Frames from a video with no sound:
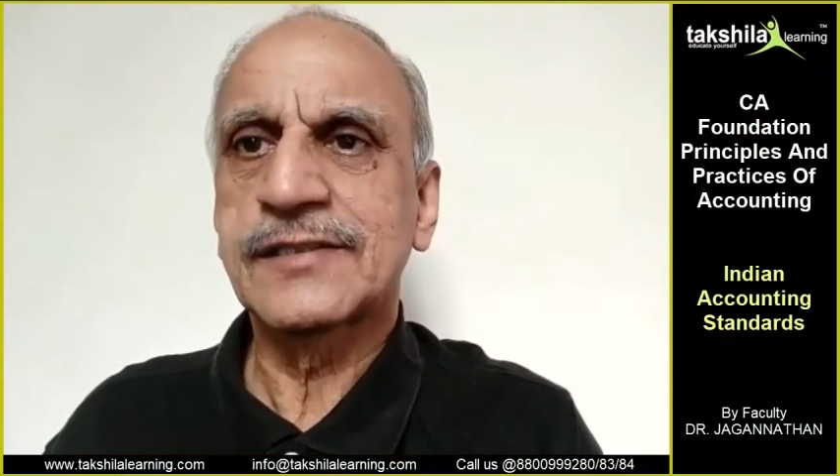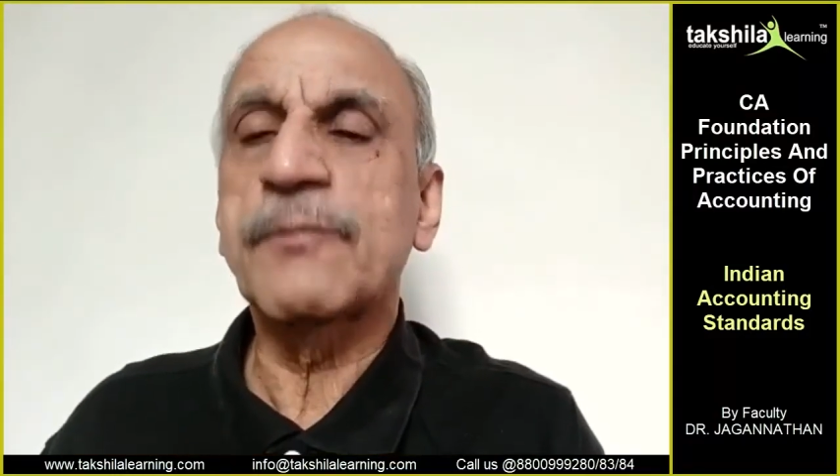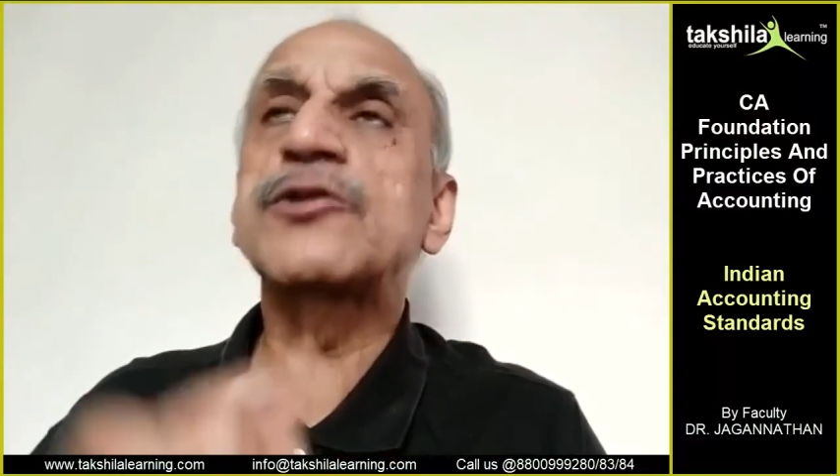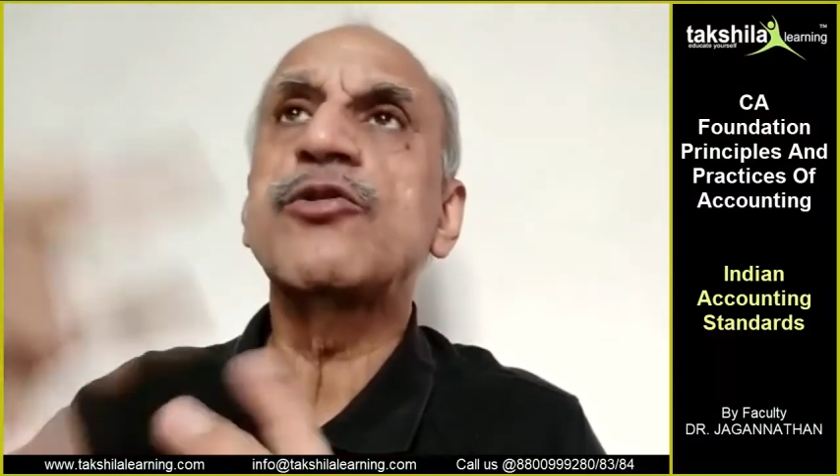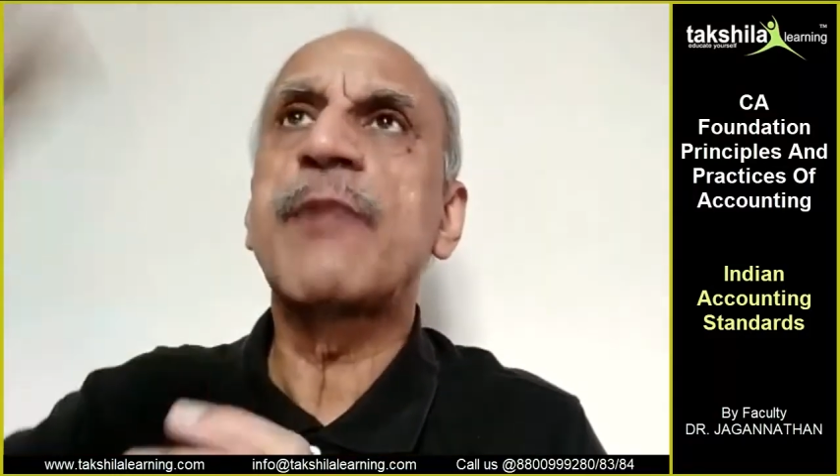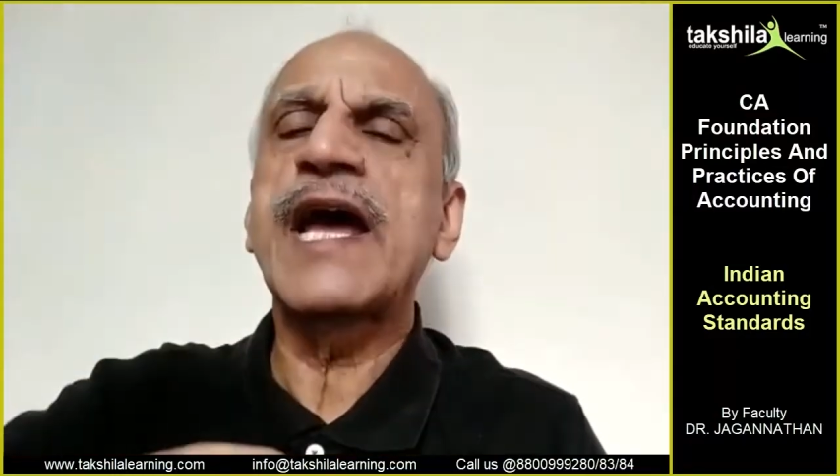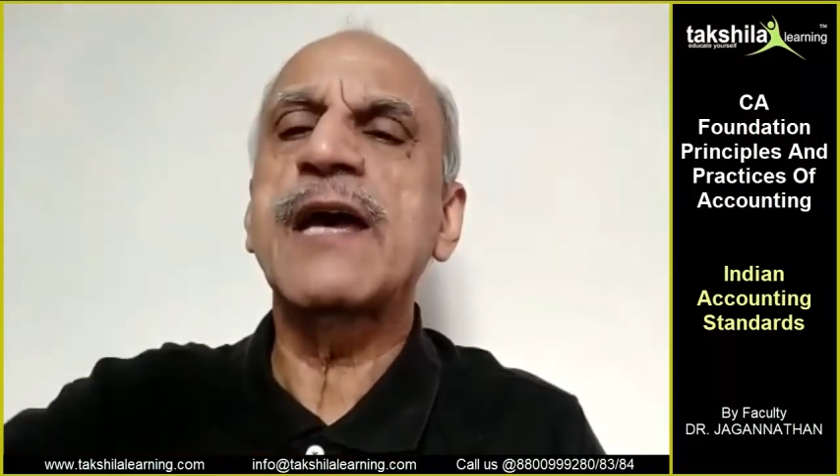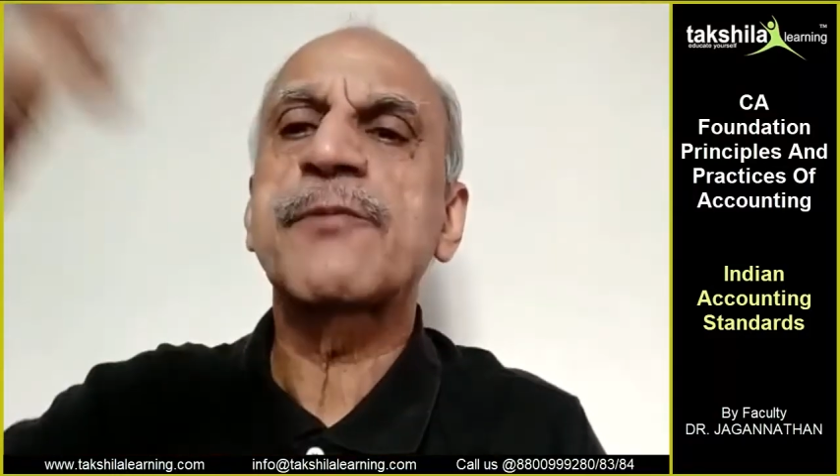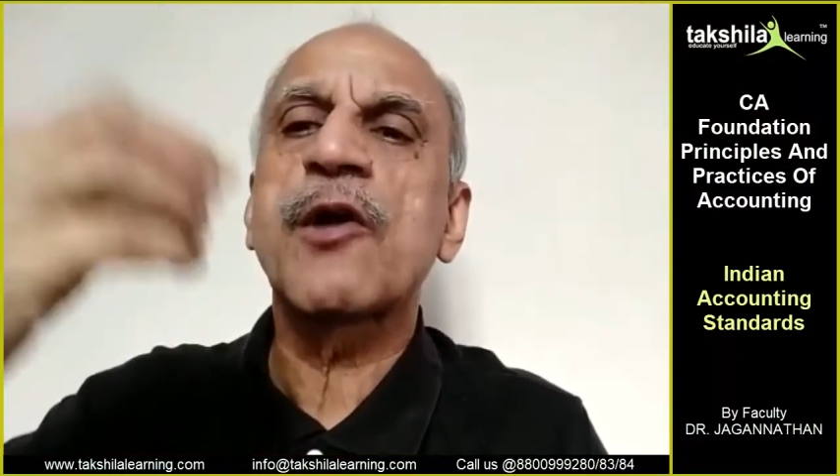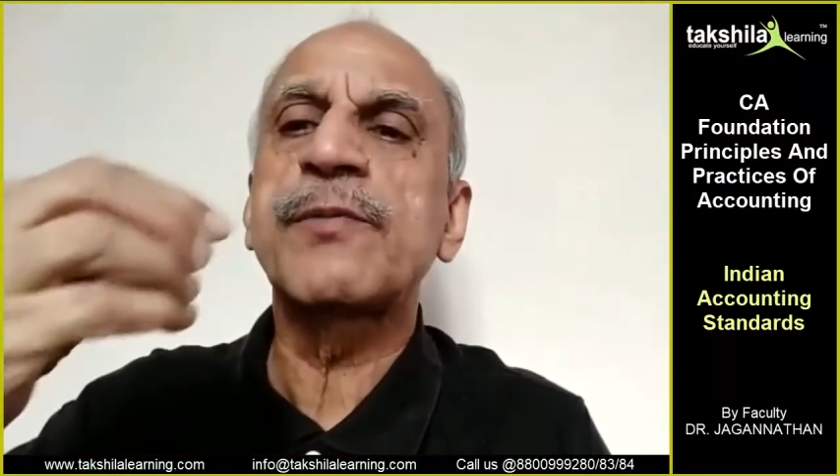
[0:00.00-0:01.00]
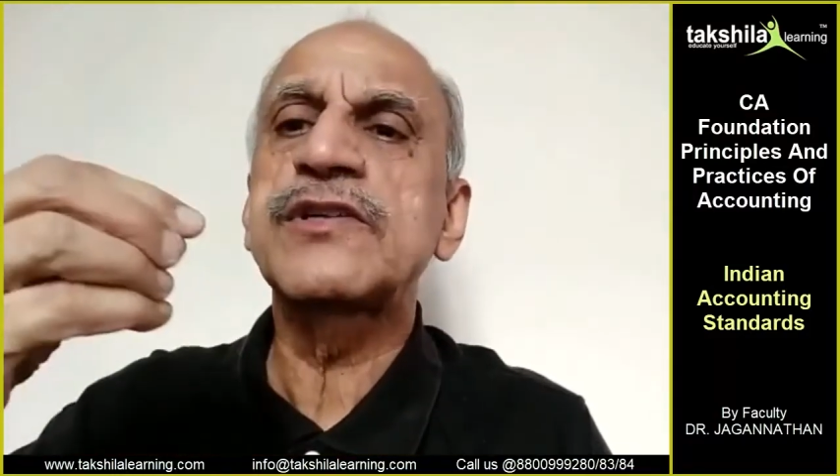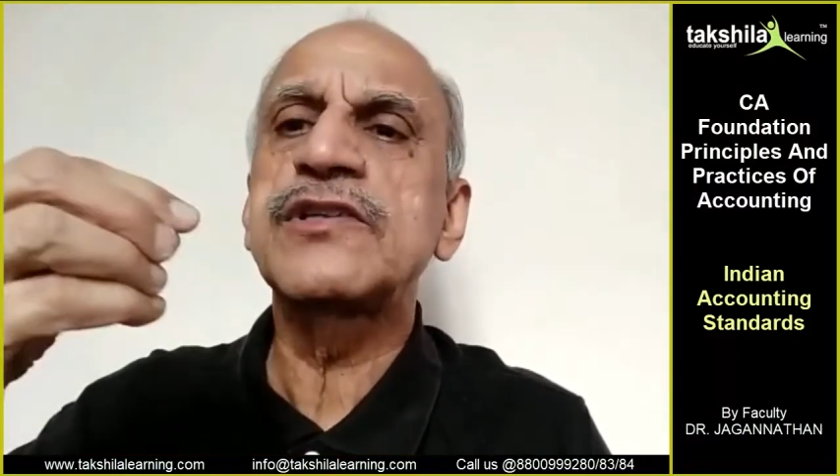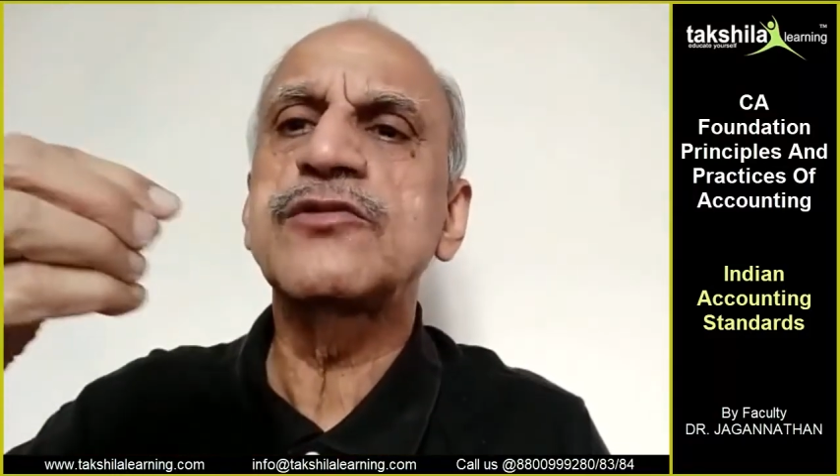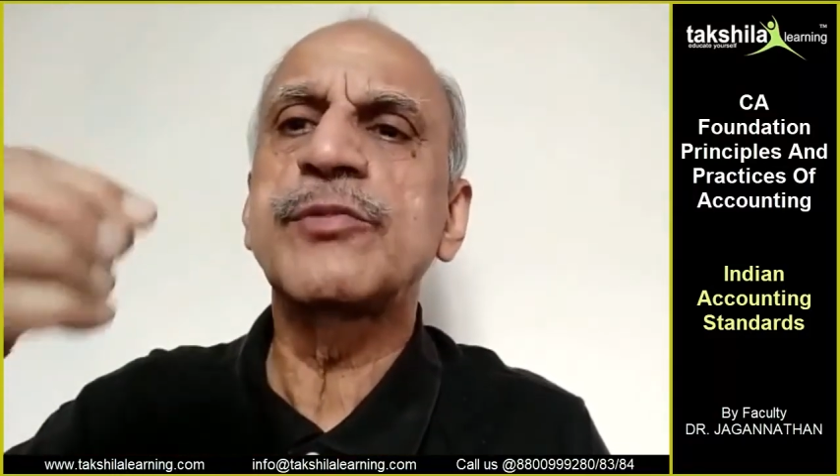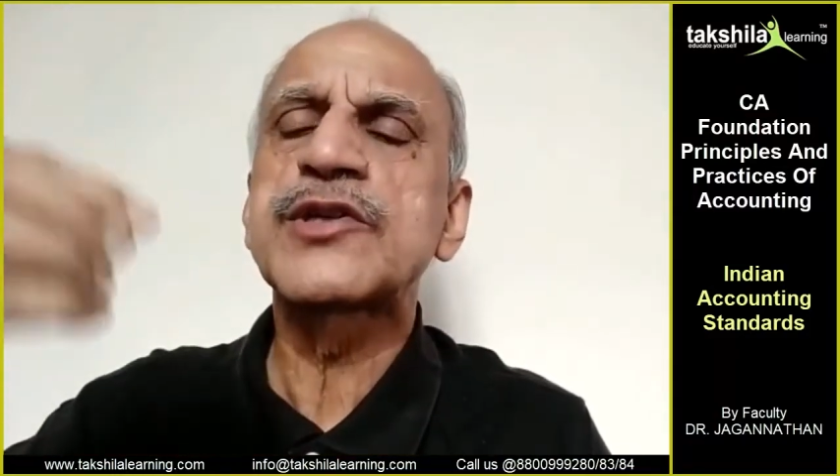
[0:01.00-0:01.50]
Suppose you buy a
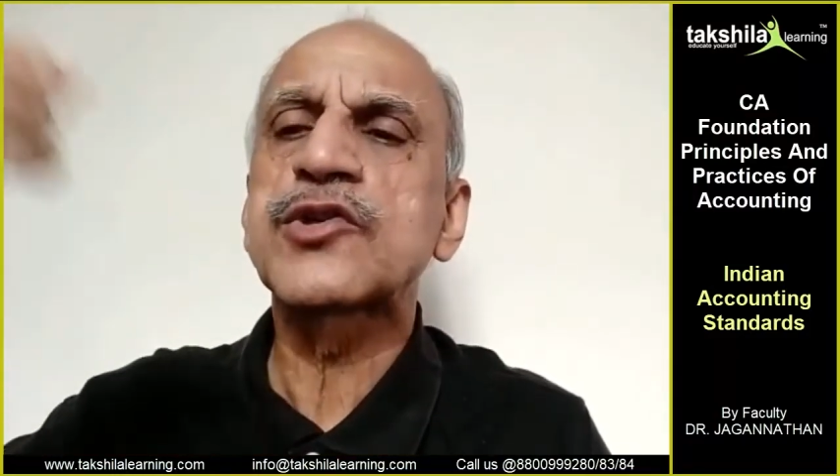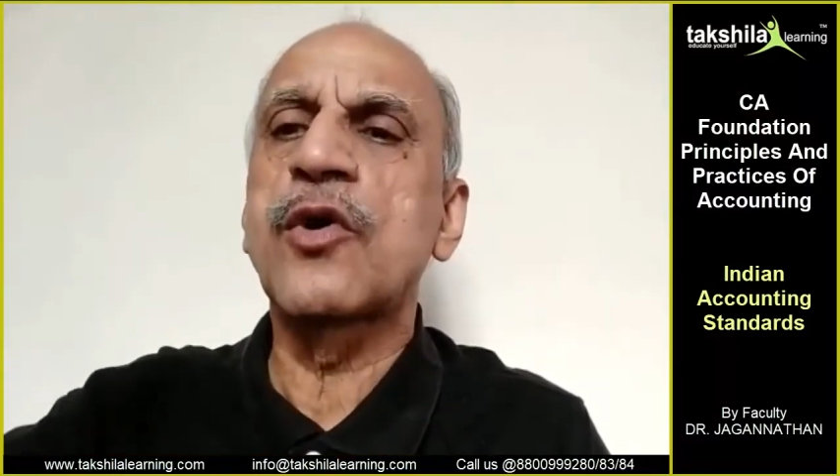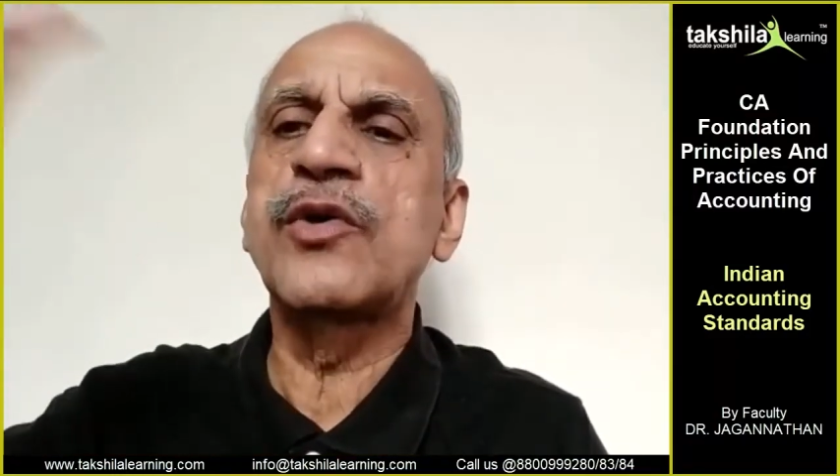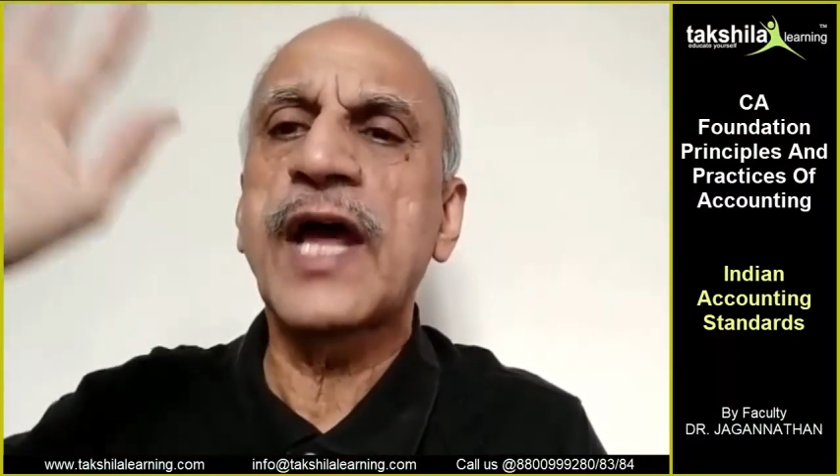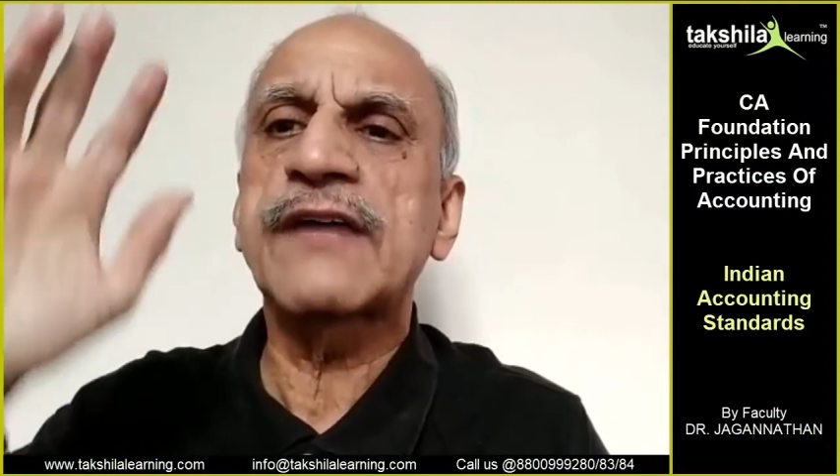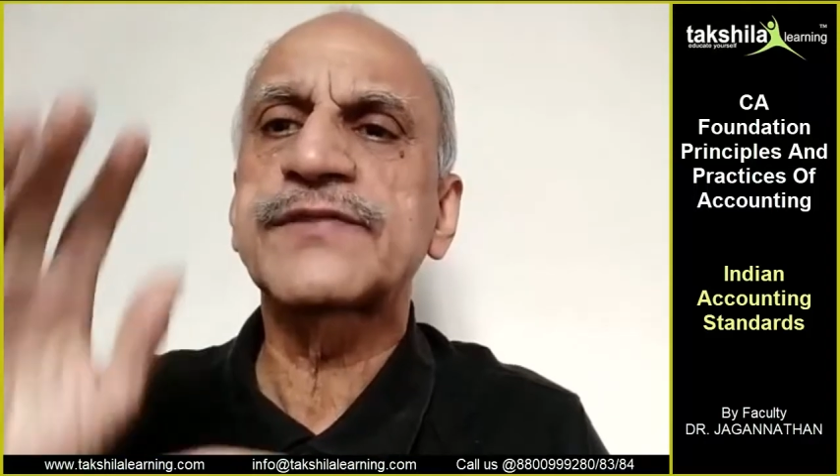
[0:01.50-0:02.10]
property to be sold